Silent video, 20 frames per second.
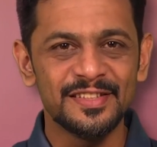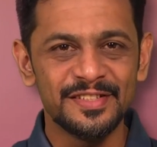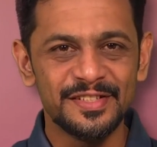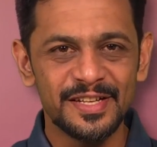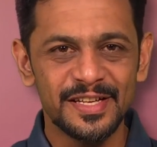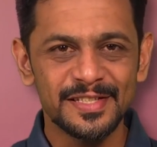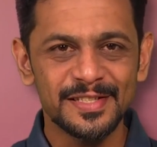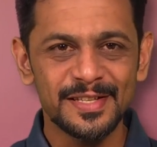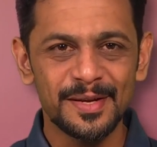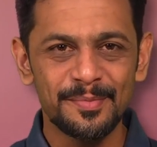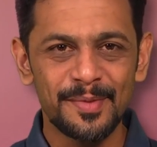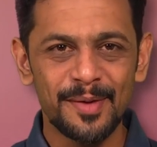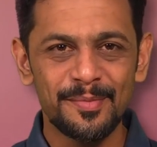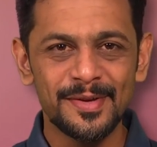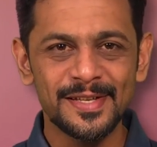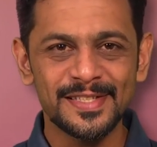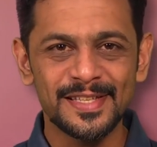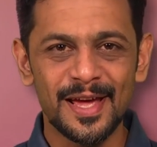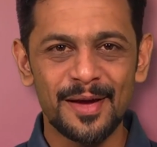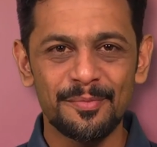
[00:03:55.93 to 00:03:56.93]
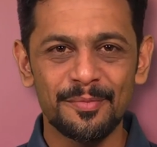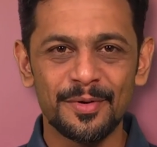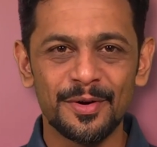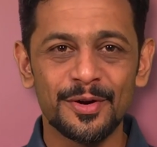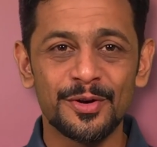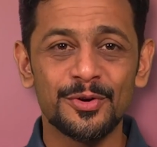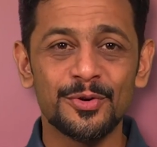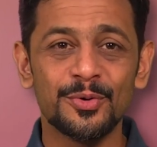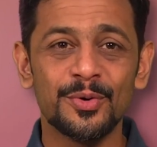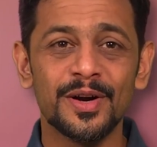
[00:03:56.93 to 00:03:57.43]
just a baby step
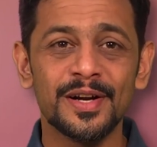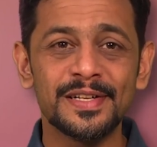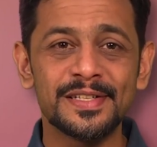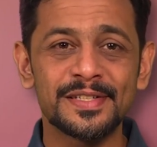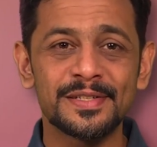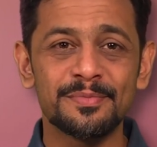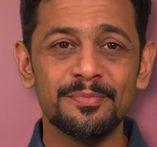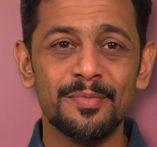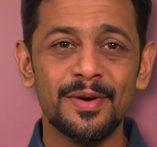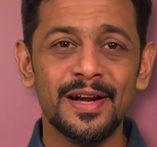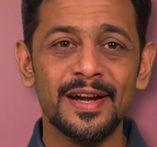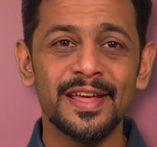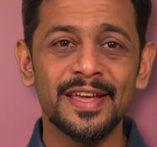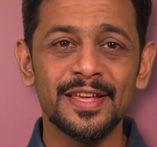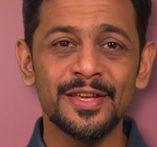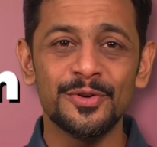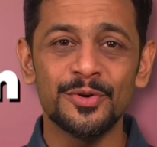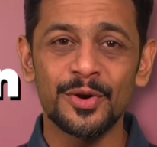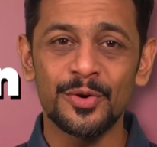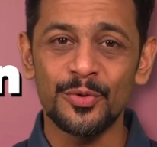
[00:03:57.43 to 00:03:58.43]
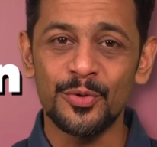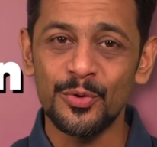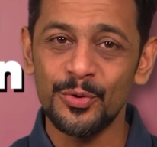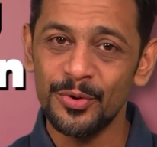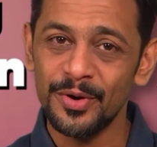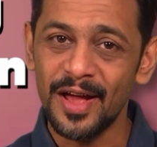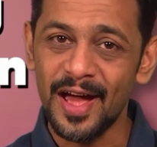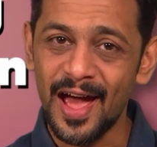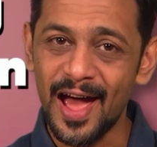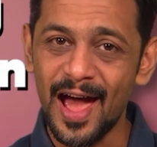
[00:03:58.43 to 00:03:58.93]
towards building your
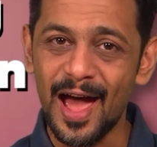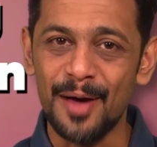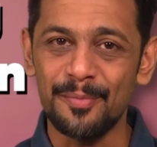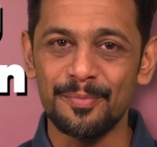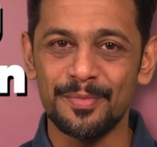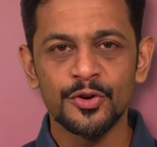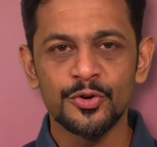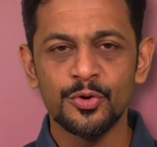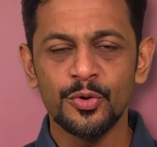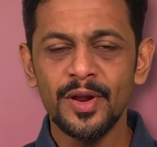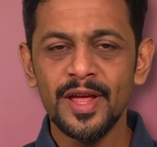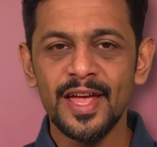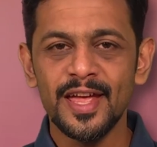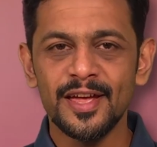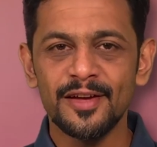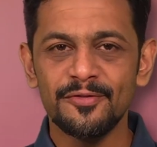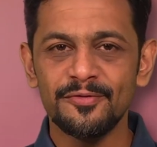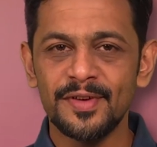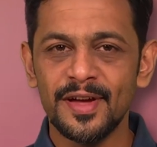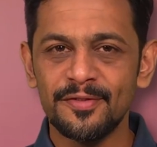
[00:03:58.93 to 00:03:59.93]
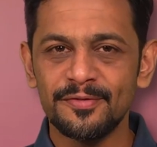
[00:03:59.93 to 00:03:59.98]
own app. Today, we